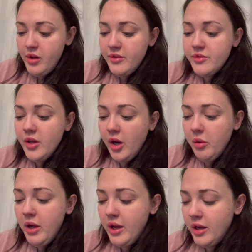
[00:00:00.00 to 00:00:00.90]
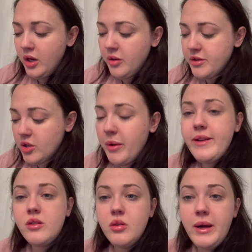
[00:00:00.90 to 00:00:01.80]
So we shall wait
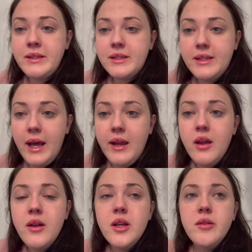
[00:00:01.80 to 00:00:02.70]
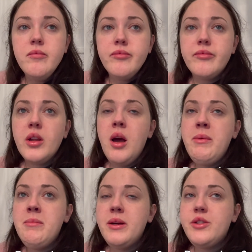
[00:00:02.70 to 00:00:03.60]
till Wednesday. I'm
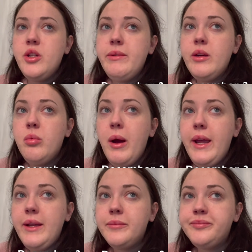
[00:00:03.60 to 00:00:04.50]
in my 2-week wait.